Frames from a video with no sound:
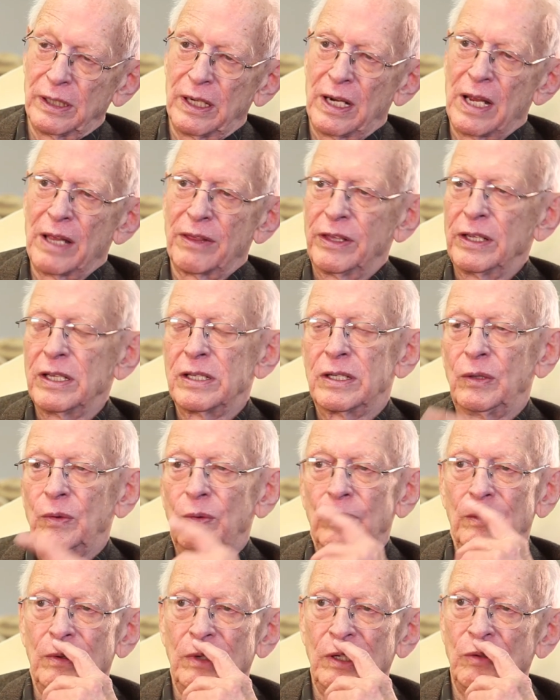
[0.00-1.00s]
And I think he,
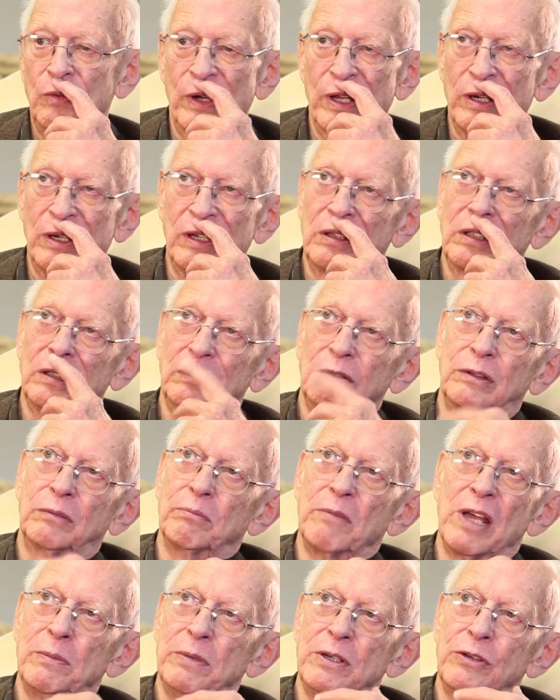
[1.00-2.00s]
he went
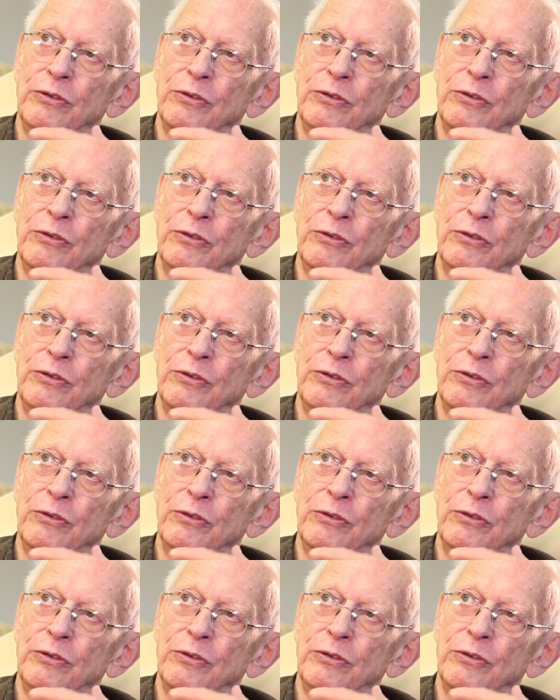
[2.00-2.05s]
maybe